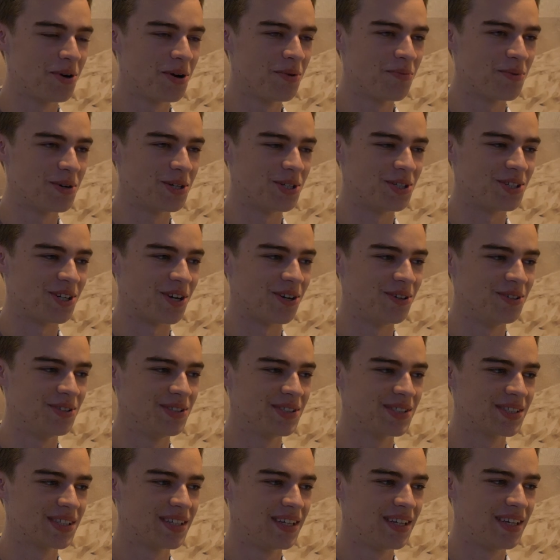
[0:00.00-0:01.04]
more and more
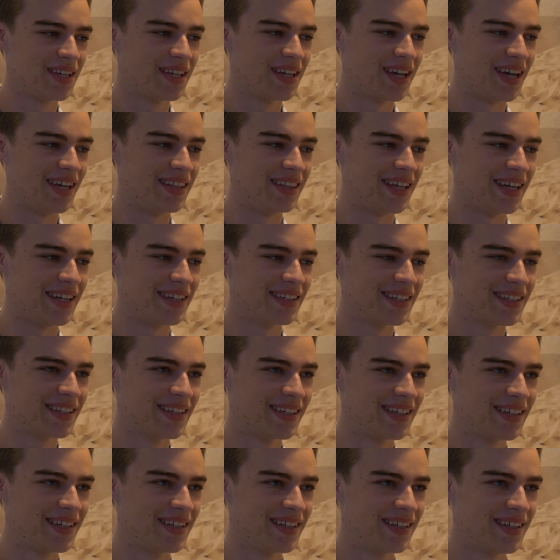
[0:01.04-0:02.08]
shows, and like
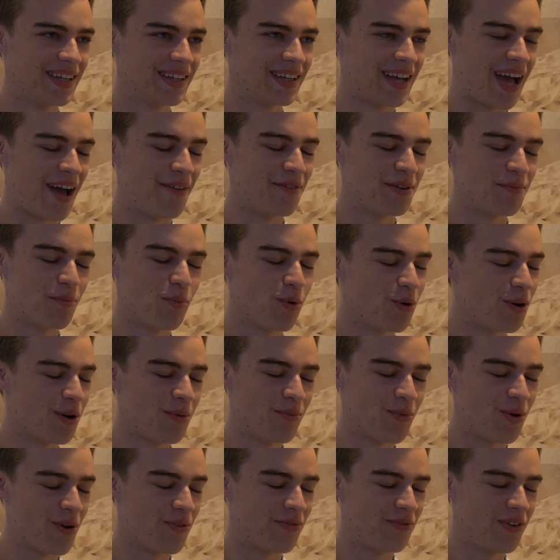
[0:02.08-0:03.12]
having more
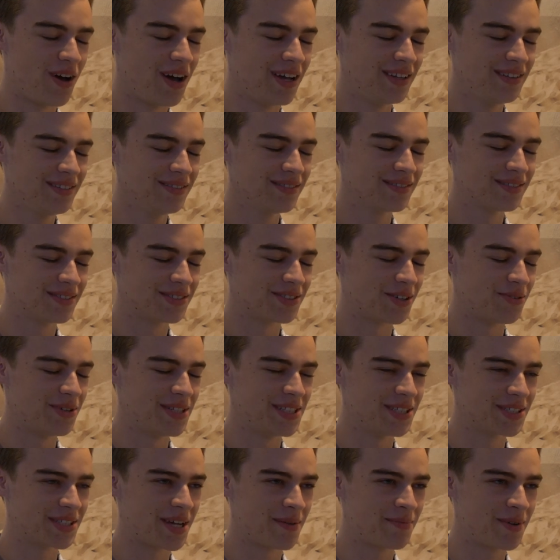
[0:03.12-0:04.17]
and more fun, so we
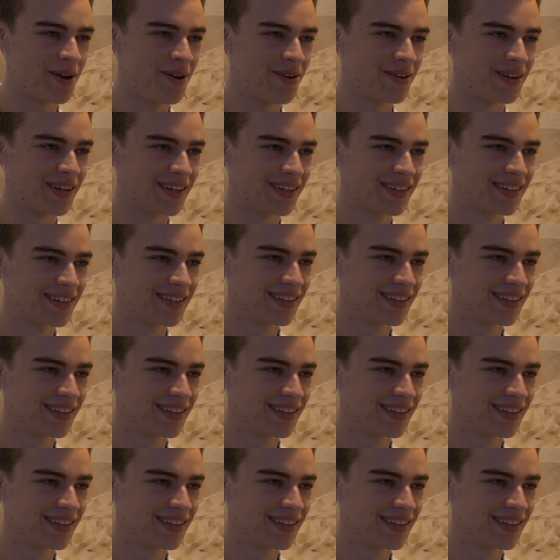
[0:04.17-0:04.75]
just kept going.